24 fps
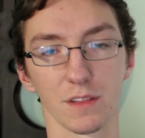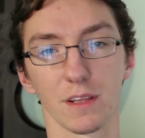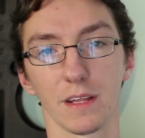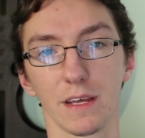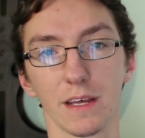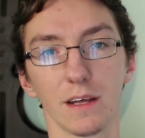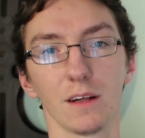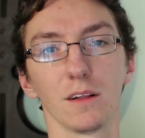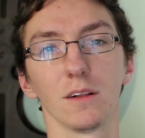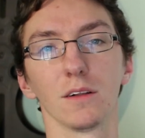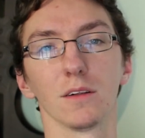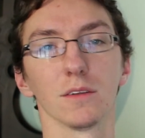
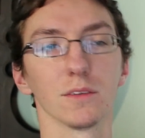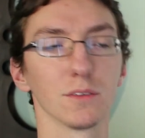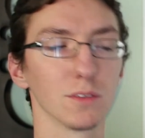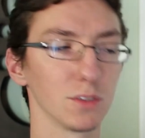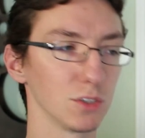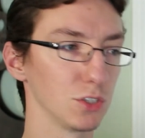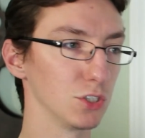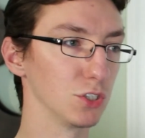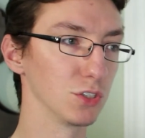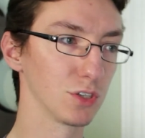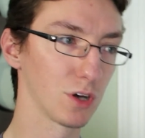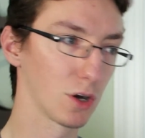They'll
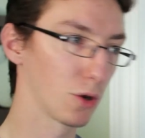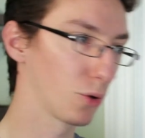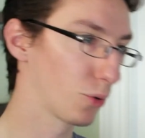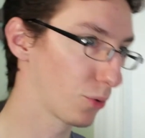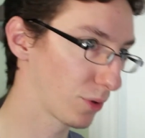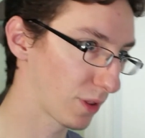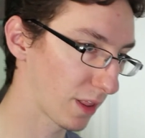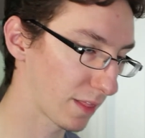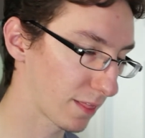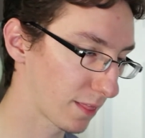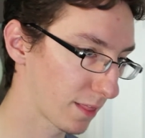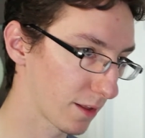know
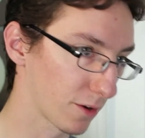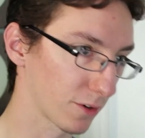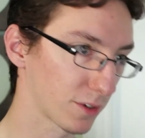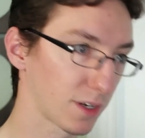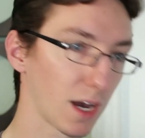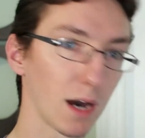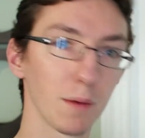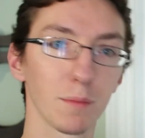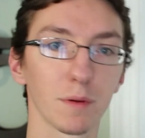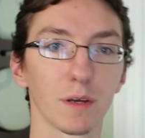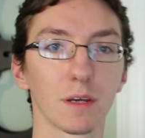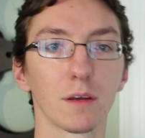that they're
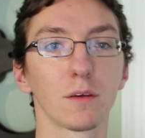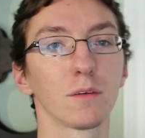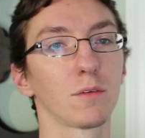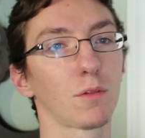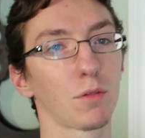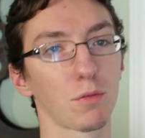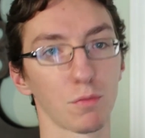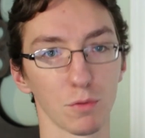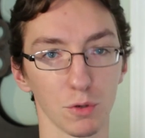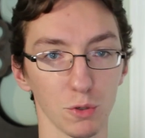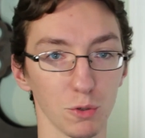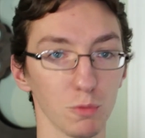coming
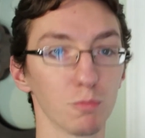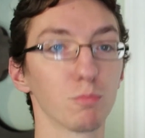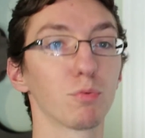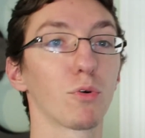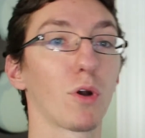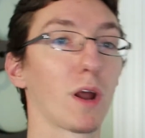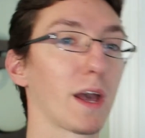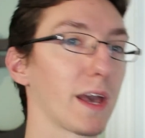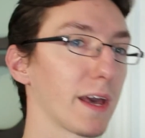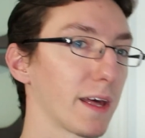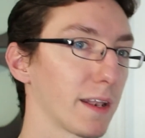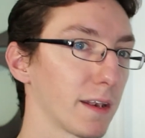through
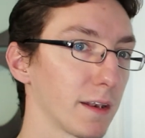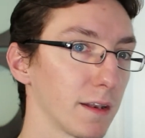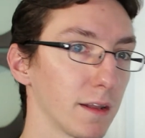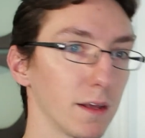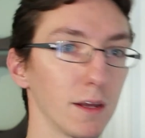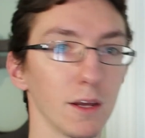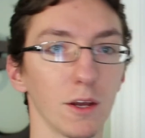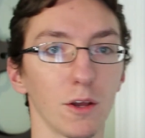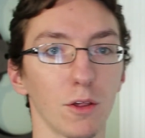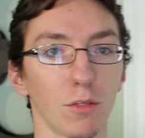Bran,